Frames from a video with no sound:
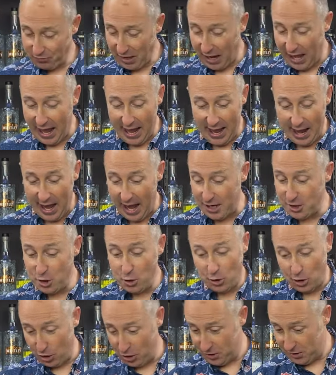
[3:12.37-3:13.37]
Uh, and you
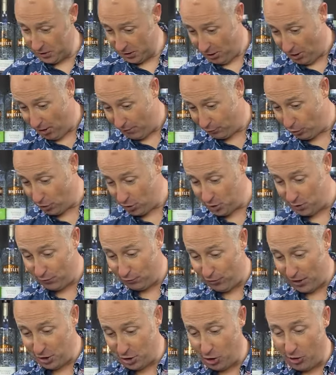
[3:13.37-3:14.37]
could. I've got some
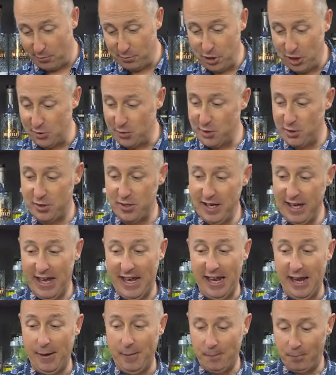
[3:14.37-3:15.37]
fresh lime juice
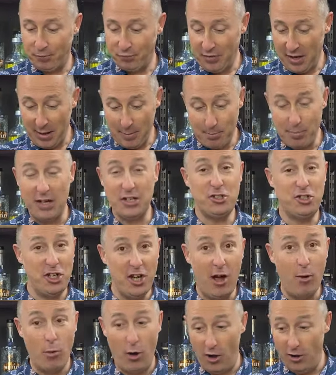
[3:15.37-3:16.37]
here. But do you
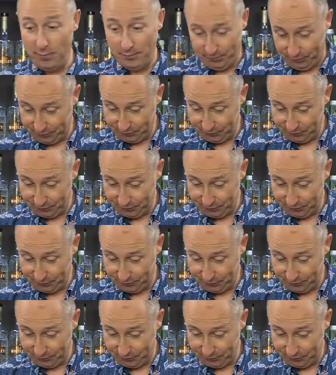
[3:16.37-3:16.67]
know what?